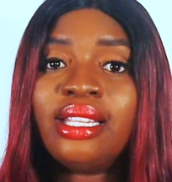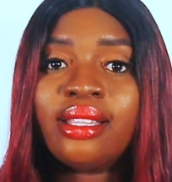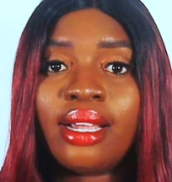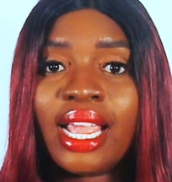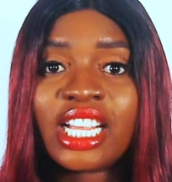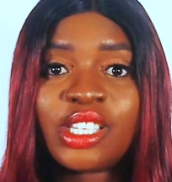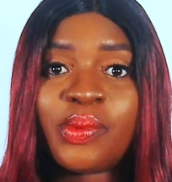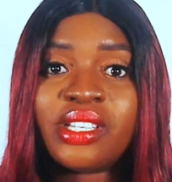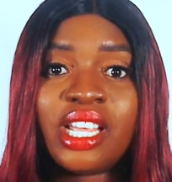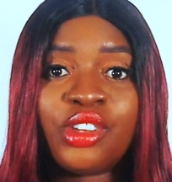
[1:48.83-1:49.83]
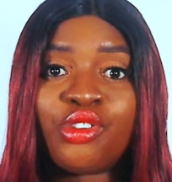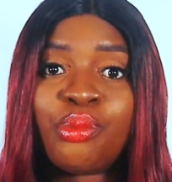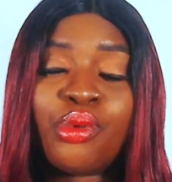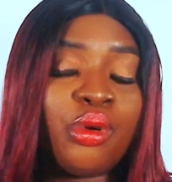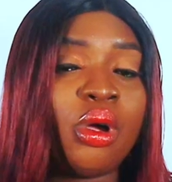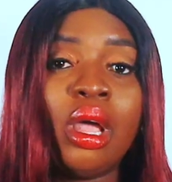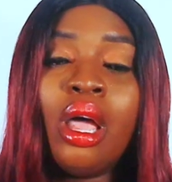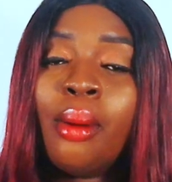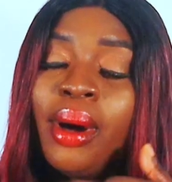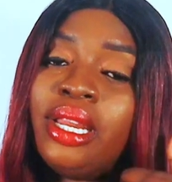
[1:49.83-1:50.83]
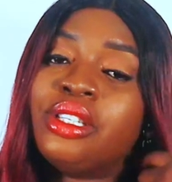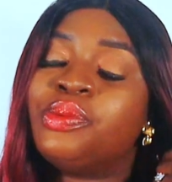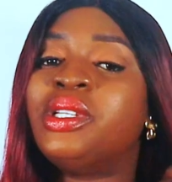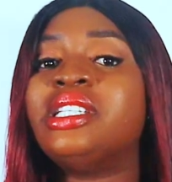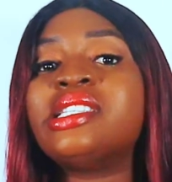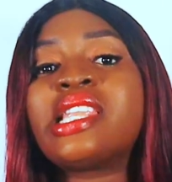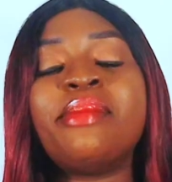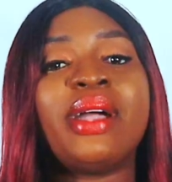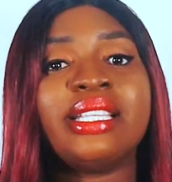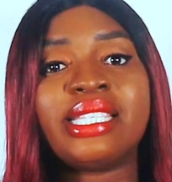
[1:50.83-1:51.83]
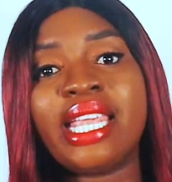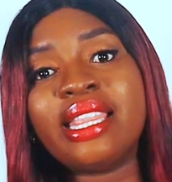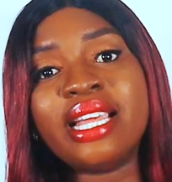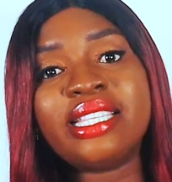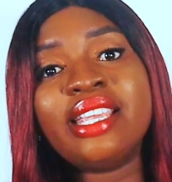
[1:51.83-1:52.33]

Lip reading: in the express entry pool. But I need to put a disclaimer and say that